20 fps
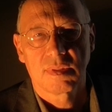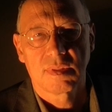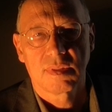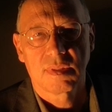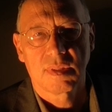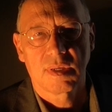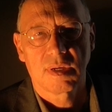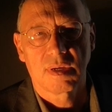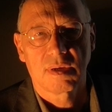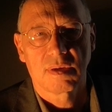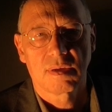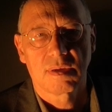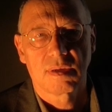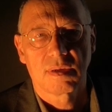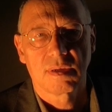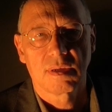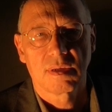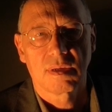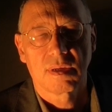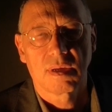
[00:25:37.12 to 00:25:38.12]
there
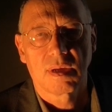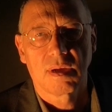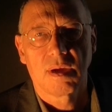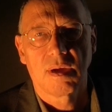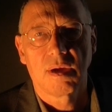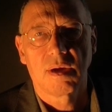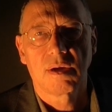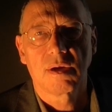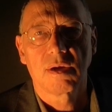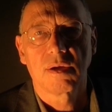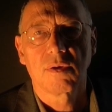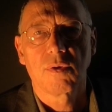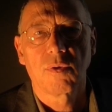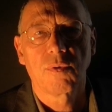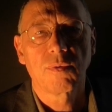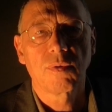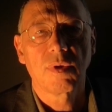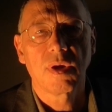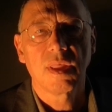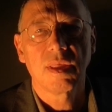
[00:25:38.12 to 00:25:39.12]
are
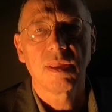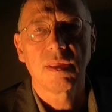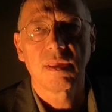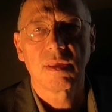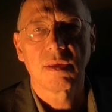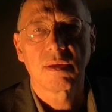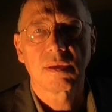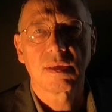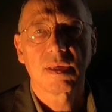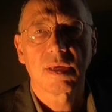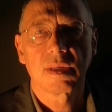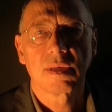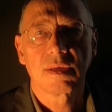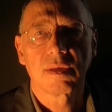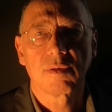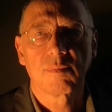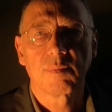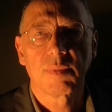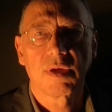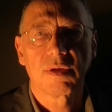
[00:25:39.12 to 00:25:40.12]
only,
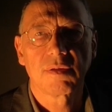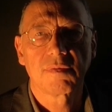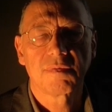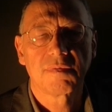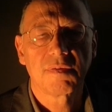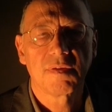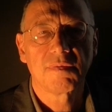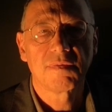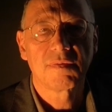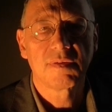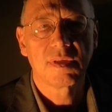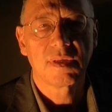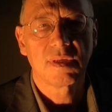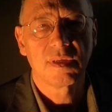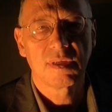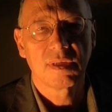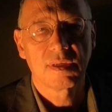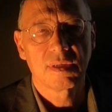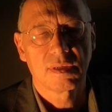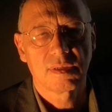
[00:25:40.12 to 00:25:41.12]
again, about
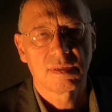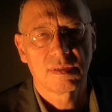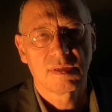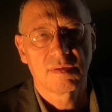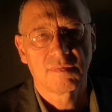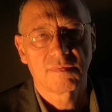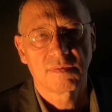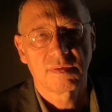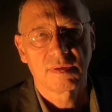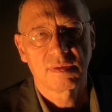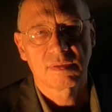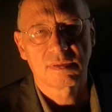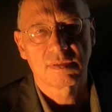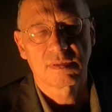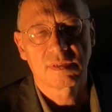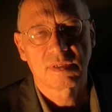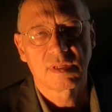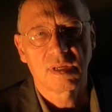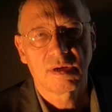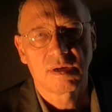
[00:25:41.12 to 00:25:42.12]
50 different
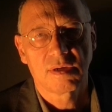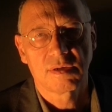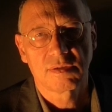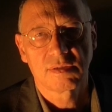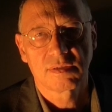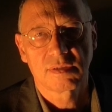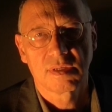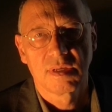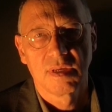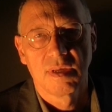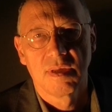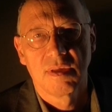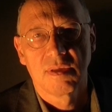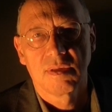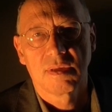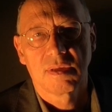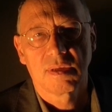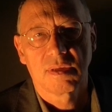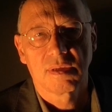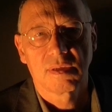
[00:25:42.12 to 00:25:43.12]
stars.
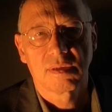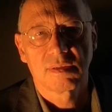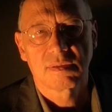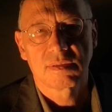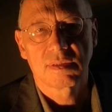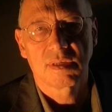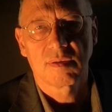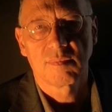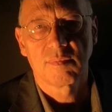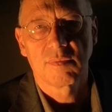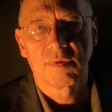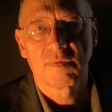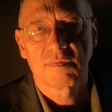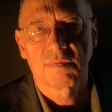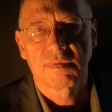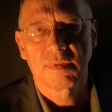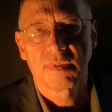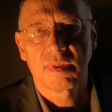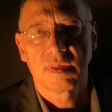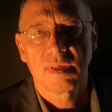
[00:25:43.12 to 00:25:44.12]
Some
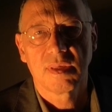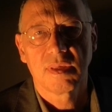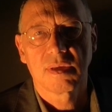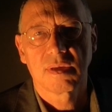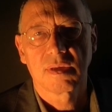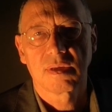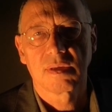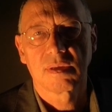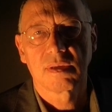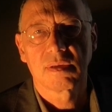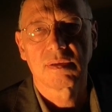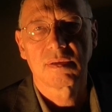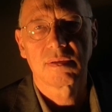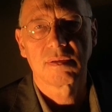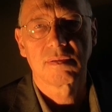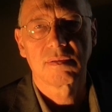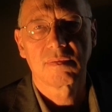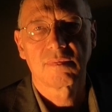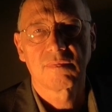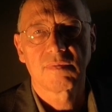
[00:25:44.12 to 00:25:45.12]
of the
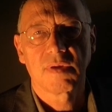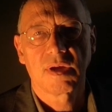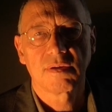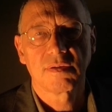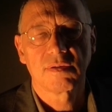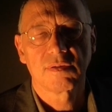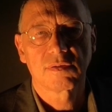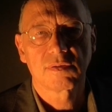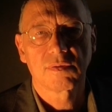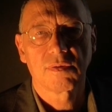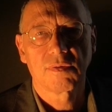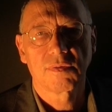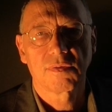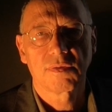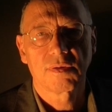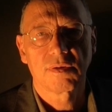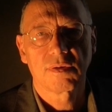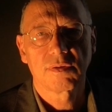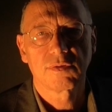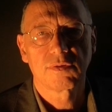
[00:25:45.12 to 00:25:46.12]
various
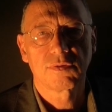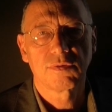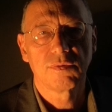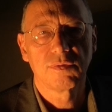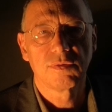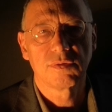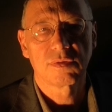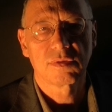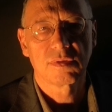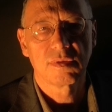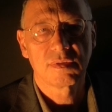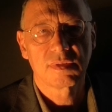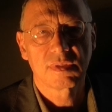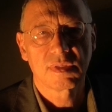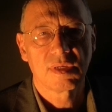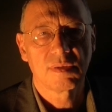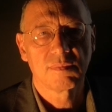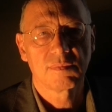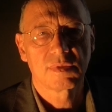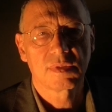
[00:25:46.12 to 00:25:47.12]
authors use the
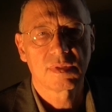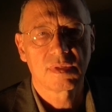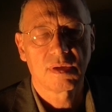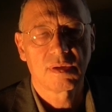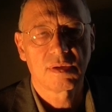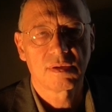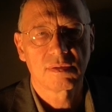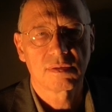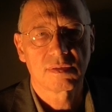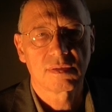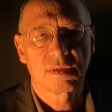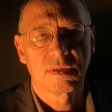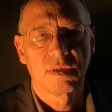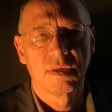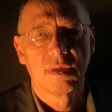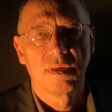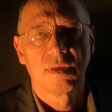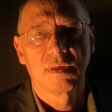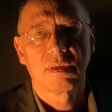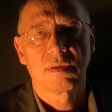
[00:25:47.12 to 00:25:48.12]
same stars.
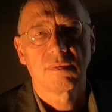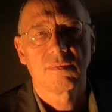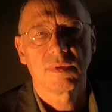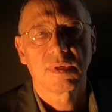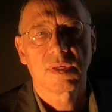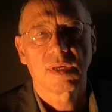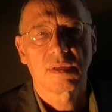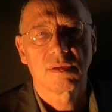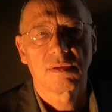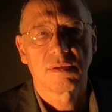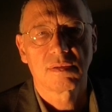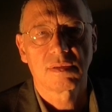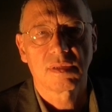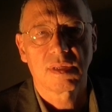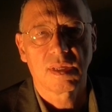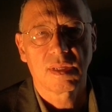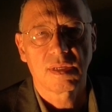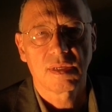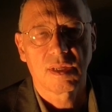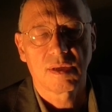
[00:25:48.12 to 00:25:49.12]
We cannot
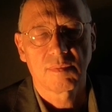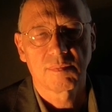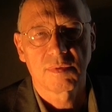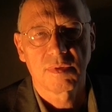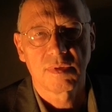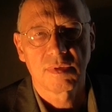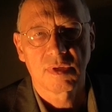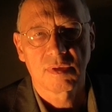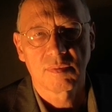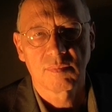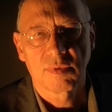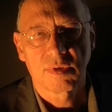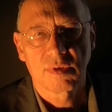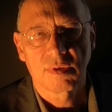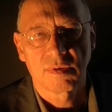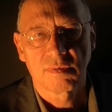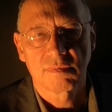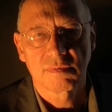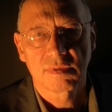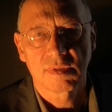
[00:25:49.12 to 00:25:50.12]
add up the number
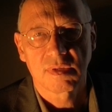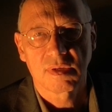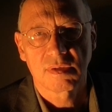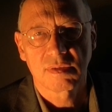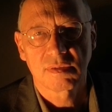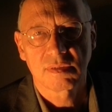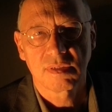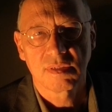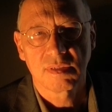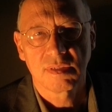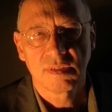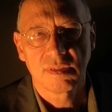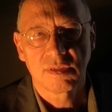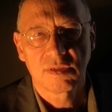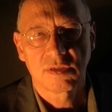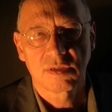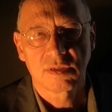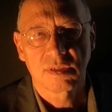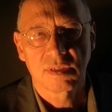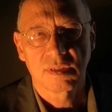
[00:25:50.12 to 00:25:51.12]
of stars in
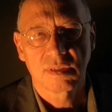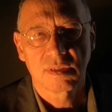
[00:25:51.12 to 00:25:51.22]
each